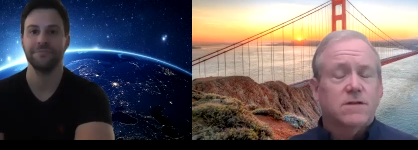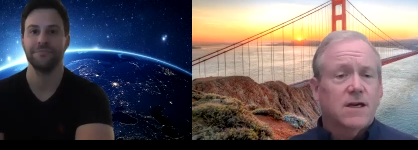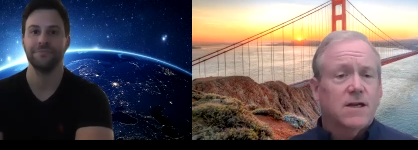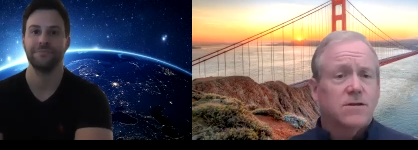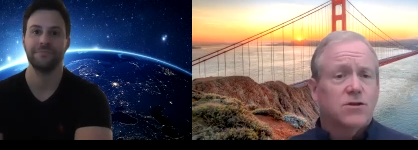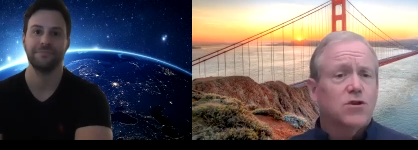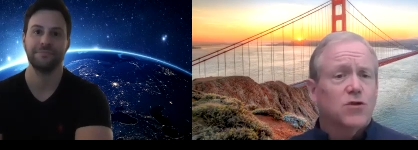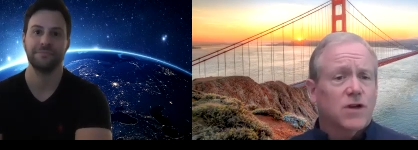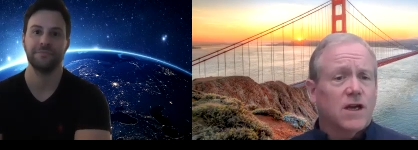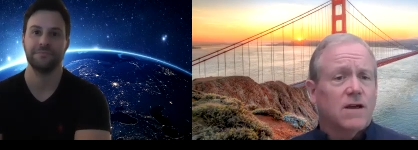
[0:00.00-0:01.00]
Speaker 1: kid is
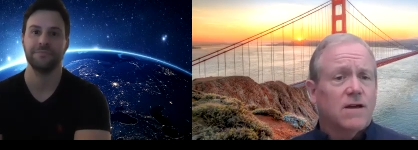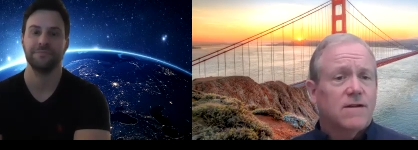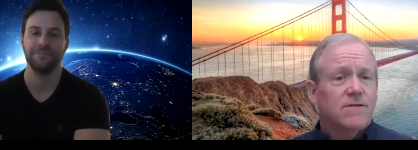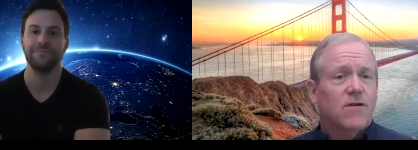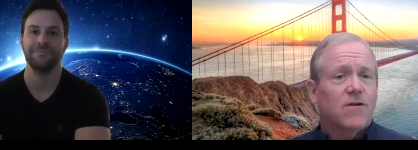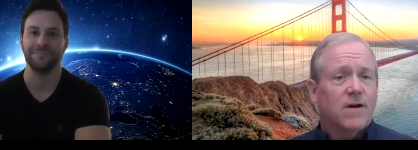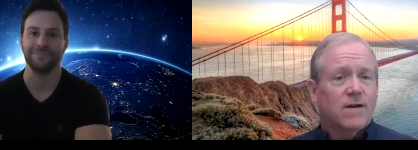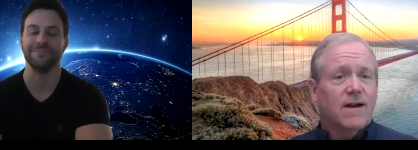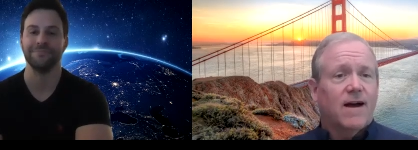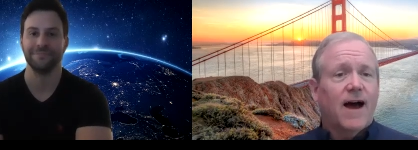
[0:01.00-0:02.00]
30, so. Mm-hmm
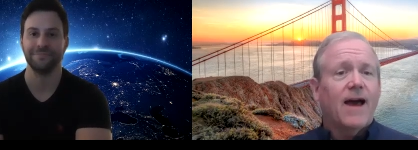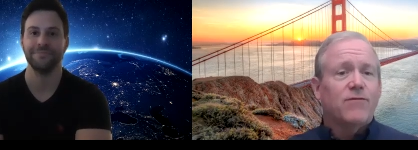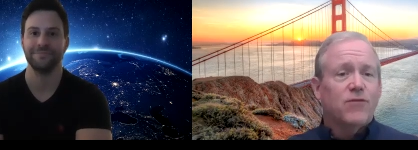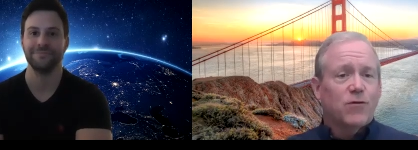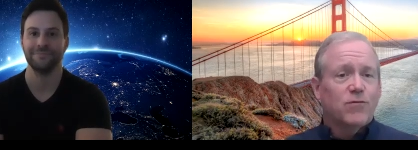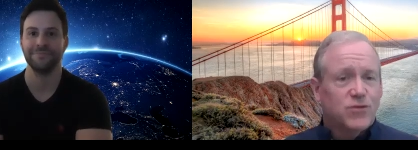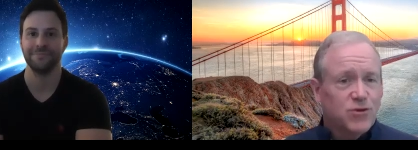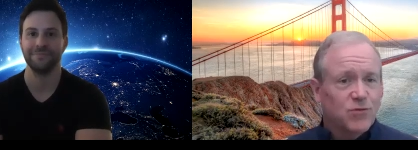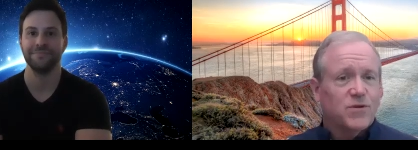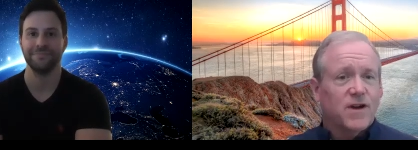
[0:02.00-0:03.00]
I have no
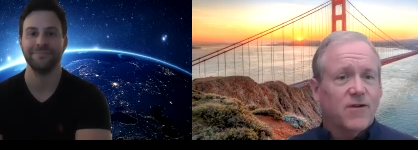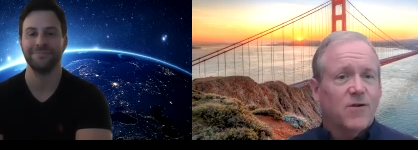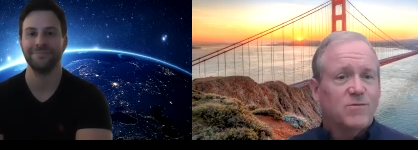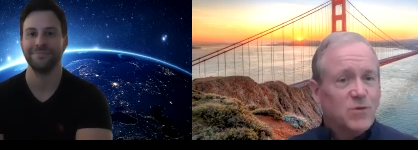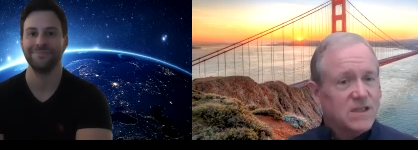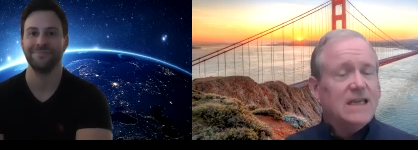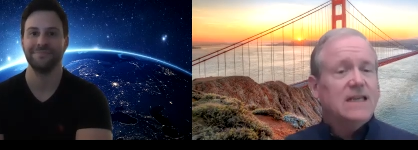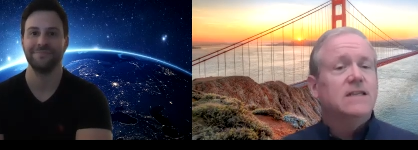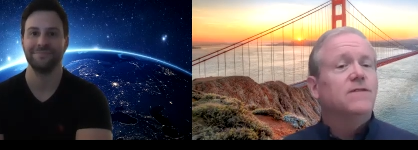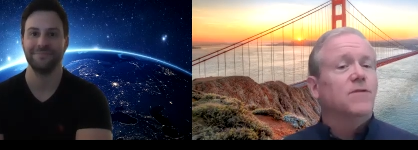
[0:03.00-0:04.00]
children at home, so it's
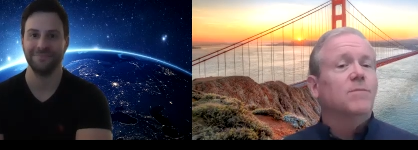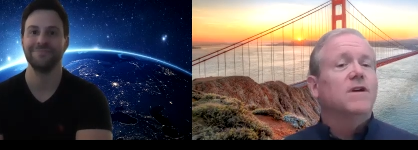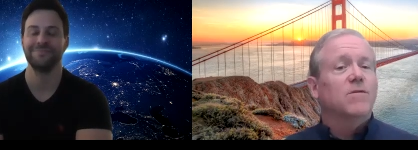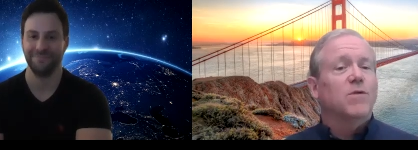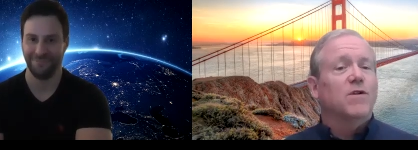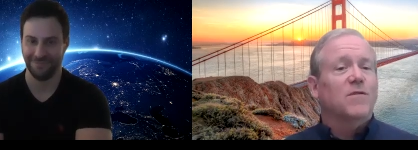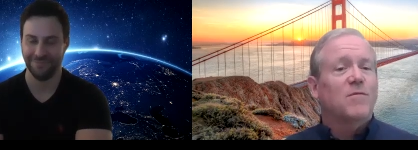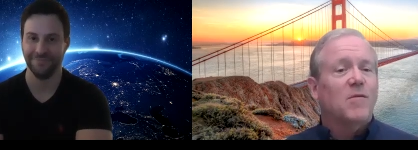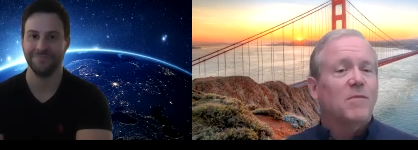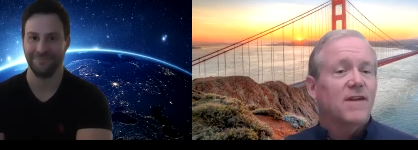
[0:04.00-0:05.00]
easy for me to work from
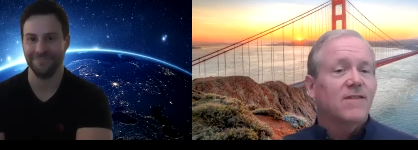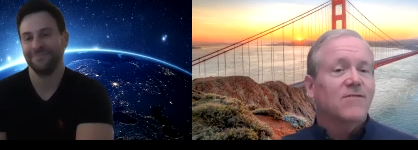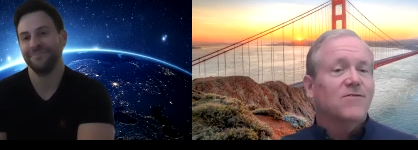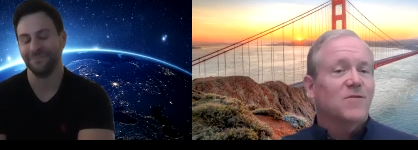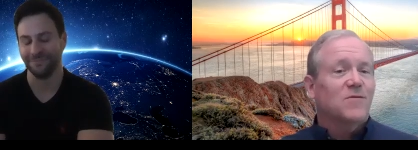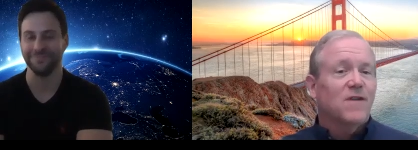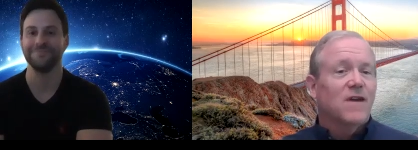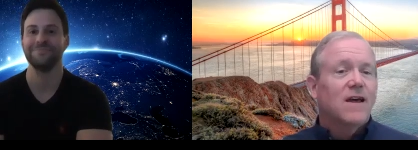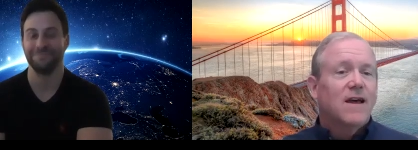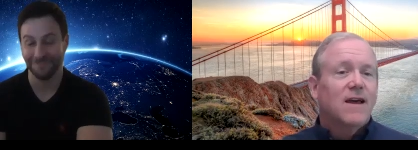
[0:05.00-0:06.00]
home. But then there's this:
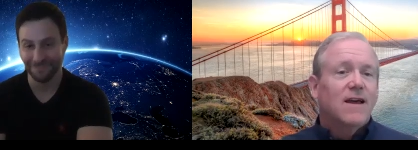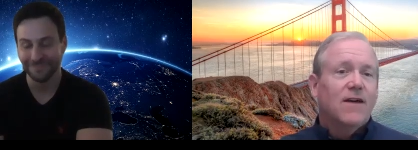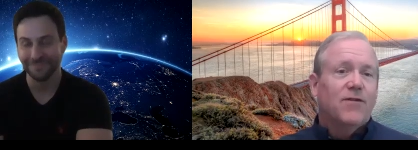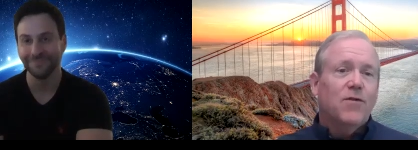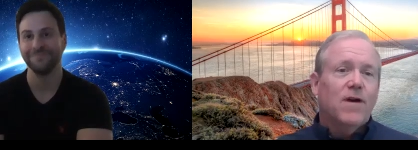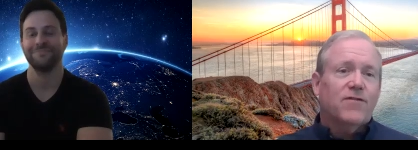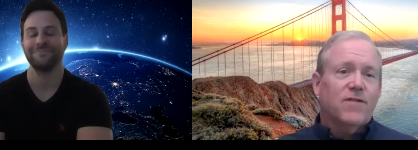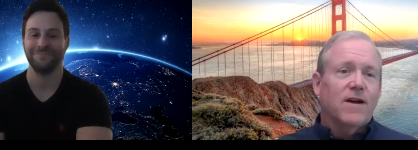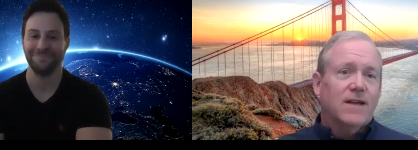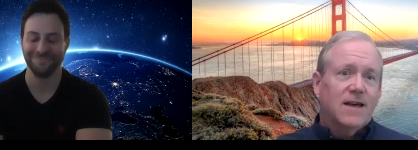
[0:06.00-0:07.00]
if you have
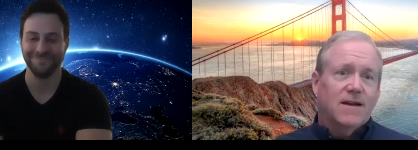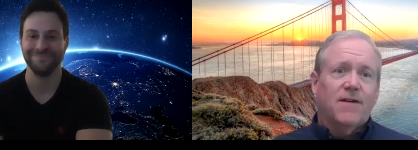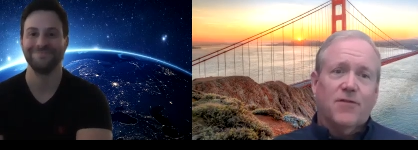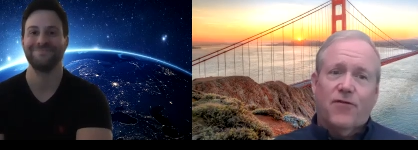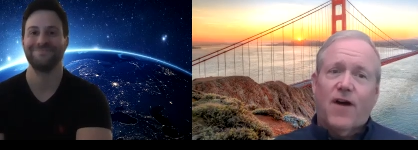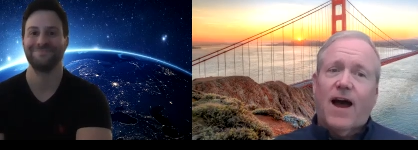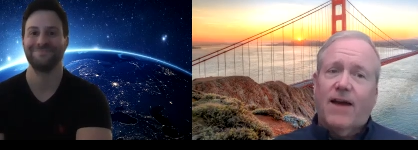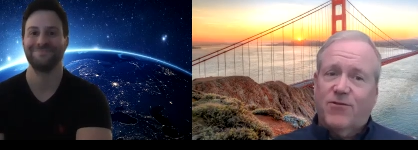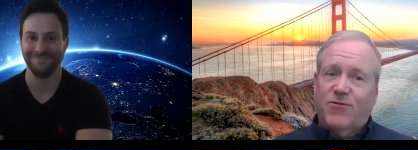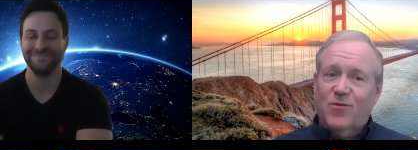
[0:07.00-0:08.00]
a kid under five,
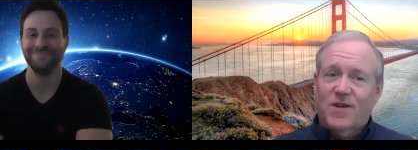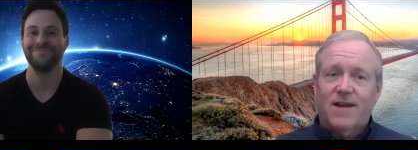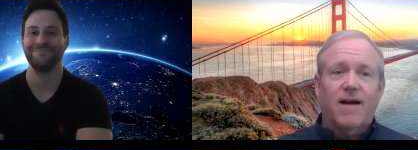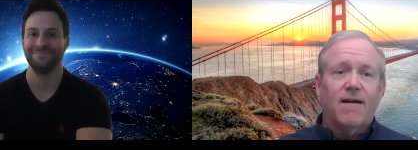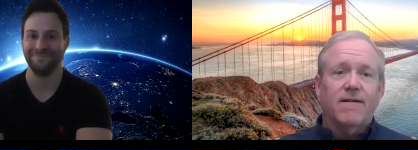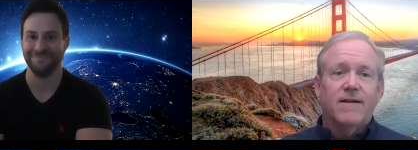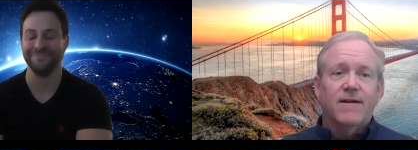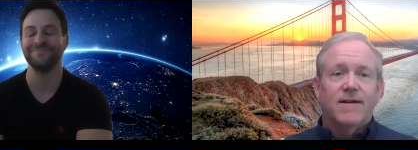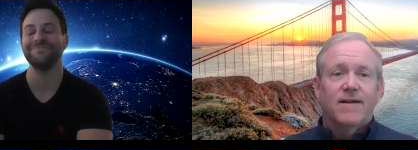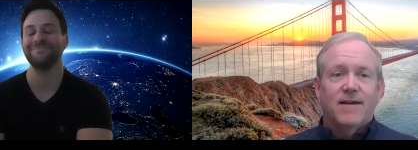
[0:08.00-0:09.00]
it's really hard.
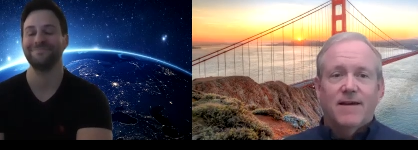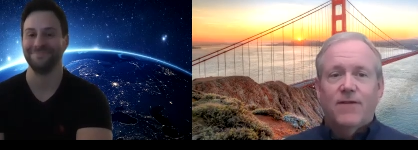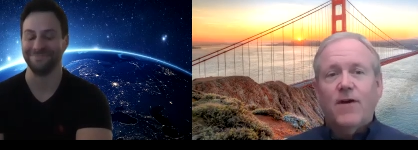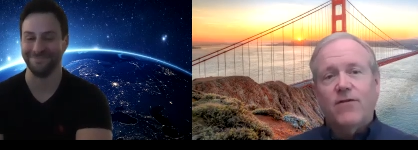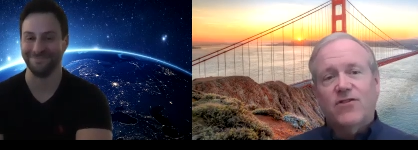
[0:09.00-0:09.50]
Mm-hmm. If you mm-hmm.